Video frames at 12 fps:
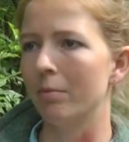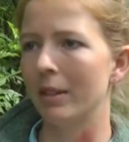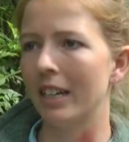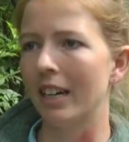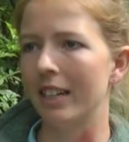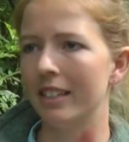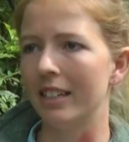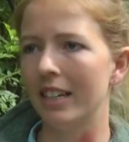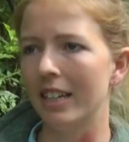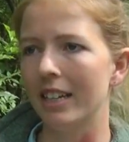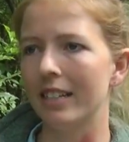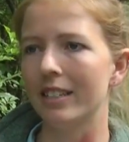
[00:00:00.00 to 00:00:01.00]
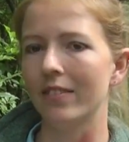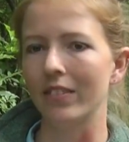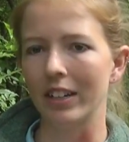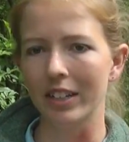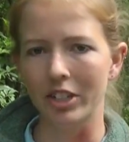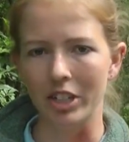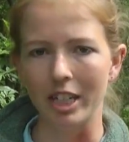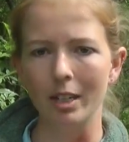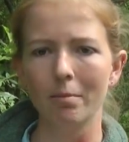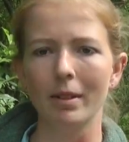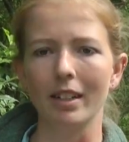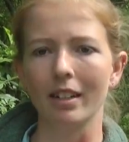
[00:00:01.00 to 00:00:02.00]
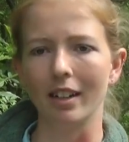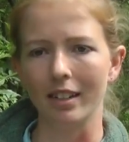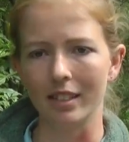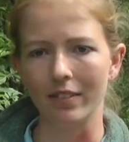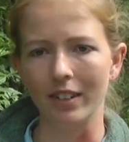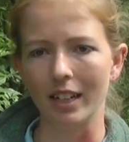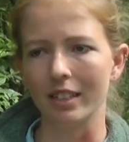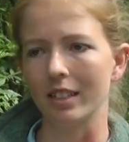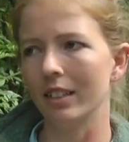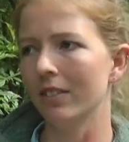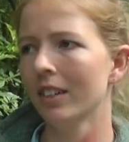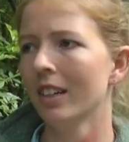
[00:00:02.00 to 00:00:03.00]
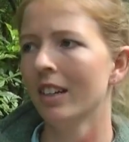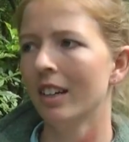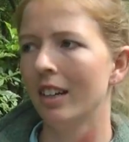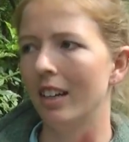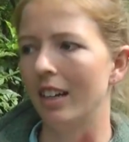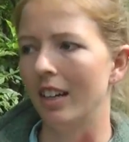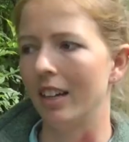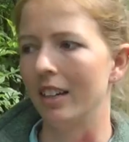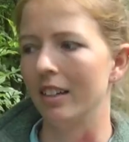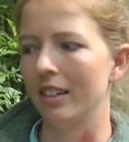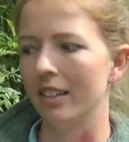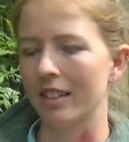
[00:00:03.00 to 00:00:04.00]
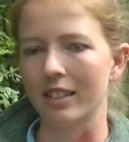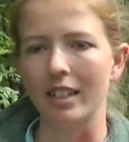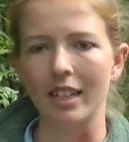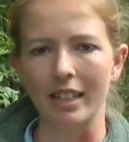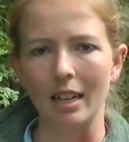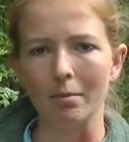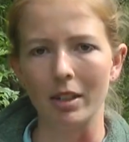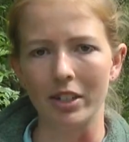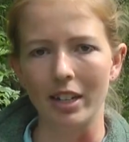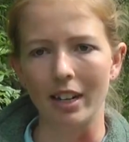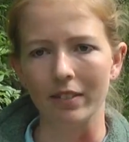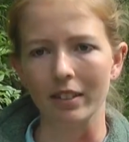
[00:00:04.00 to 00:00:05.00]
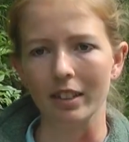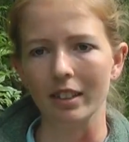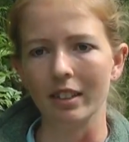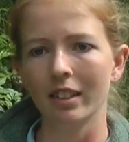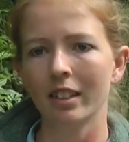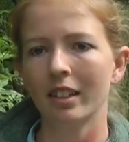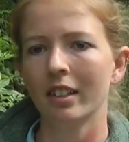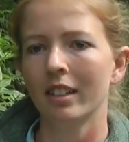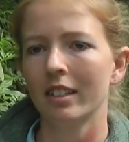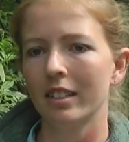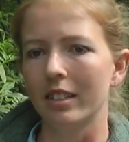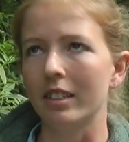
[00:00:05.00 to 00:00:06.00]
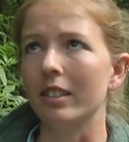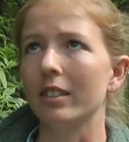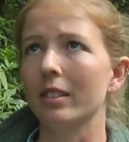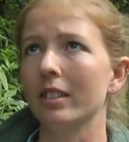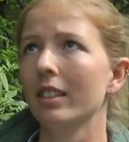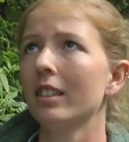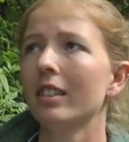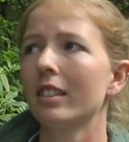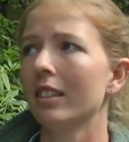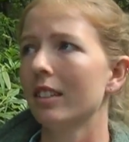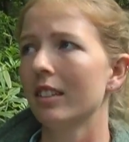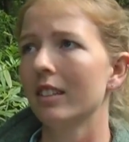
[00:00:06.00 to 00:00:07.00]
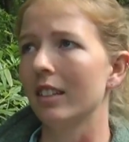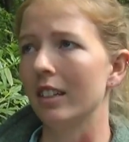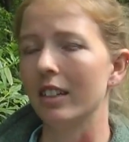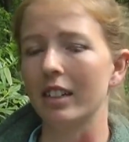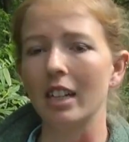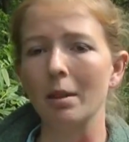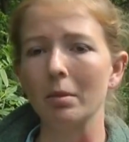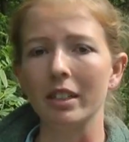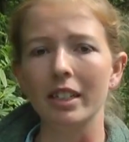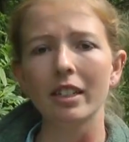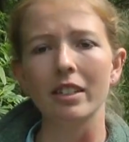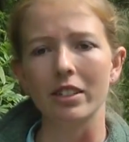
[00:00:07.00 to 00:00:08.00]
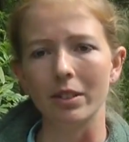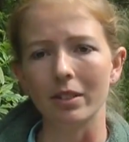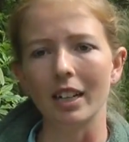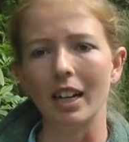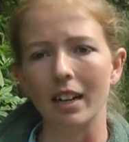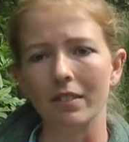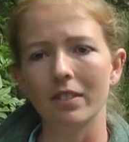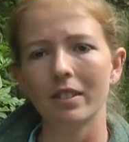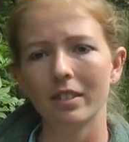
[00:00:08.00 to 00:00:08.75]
because it is very cheap and cost effective and it doesn't take that much effort to, in a couple of years you will have